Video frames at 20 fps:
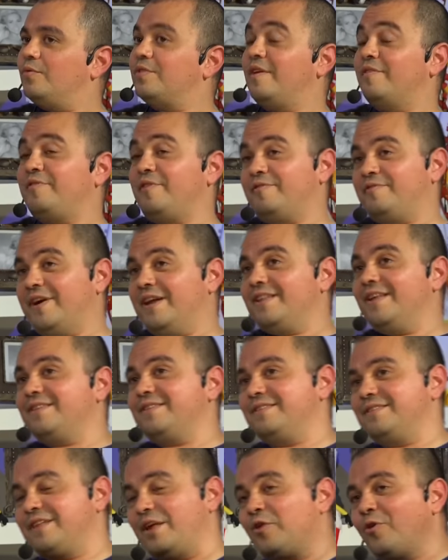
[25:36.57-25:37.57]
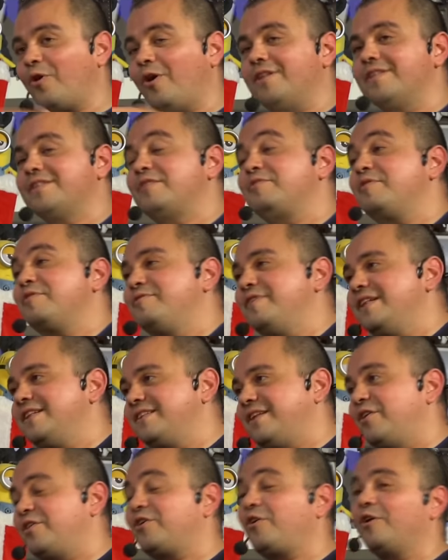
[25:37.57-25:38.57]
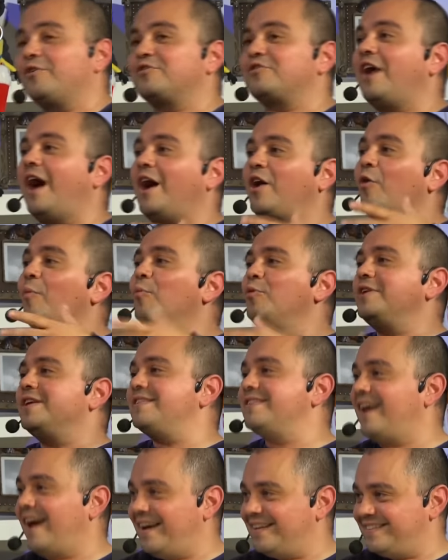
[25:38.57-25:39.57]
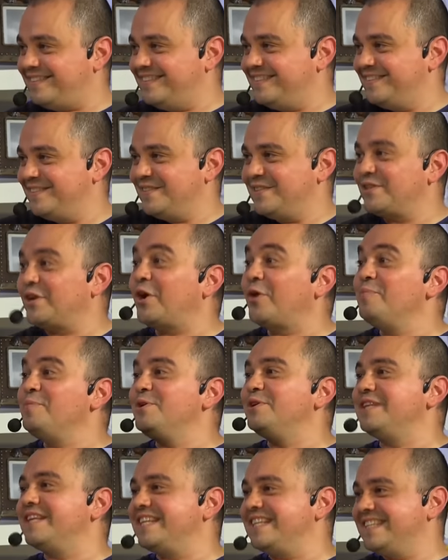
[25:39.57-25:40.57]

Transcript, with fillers: The favela, they don't call it the favela now. They call it a comunidad. The community,